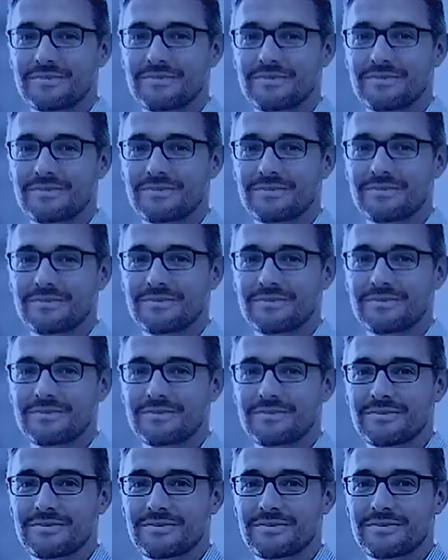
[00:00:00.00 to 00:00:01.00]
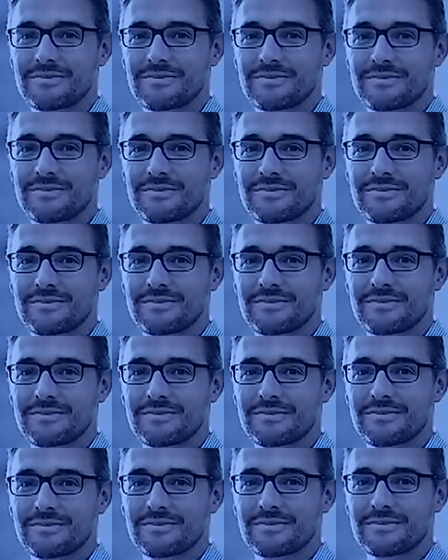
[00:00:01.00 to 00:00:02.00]

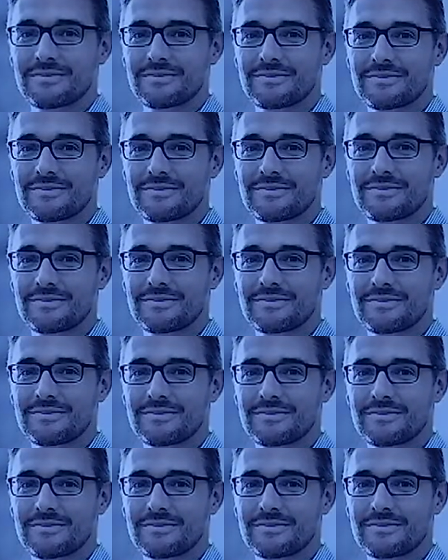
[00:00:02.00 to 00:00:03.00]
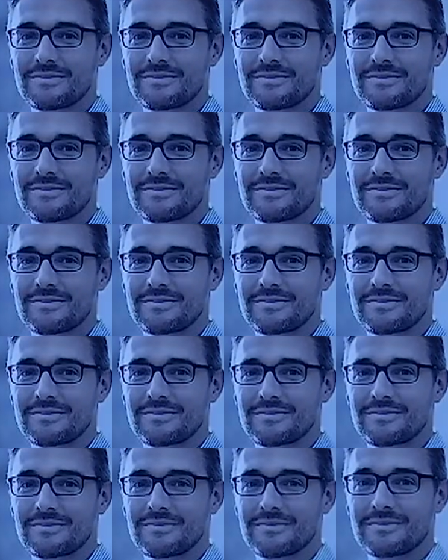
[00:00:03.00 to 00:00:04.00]

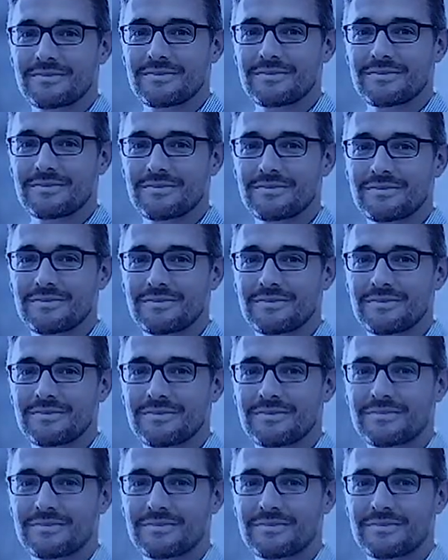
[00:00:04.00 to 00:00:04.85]
The person shown says nothing.